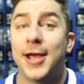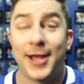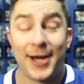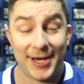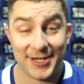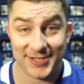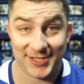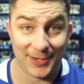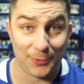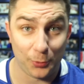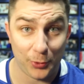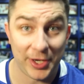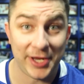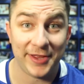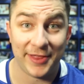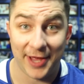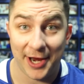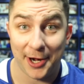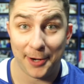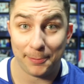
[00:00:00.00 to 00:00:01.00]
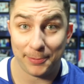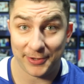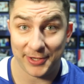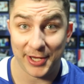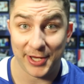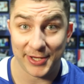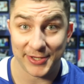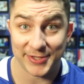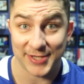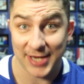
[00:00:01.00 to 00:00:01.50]
And I said we there
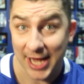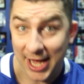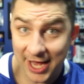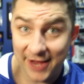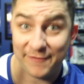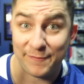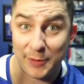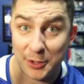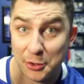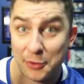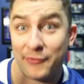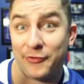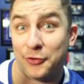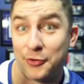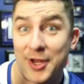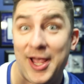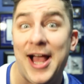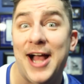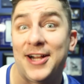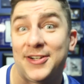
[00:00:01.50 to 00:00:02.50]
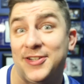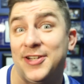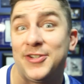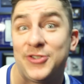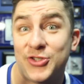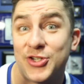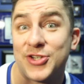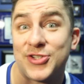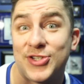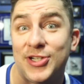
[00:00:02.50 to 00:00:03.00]
because I've been
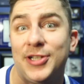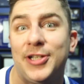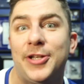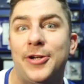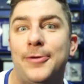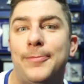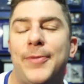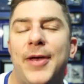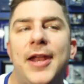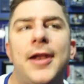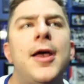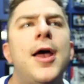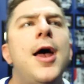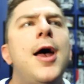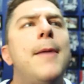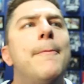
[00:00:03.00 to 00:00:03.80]
overreacting just a little bit.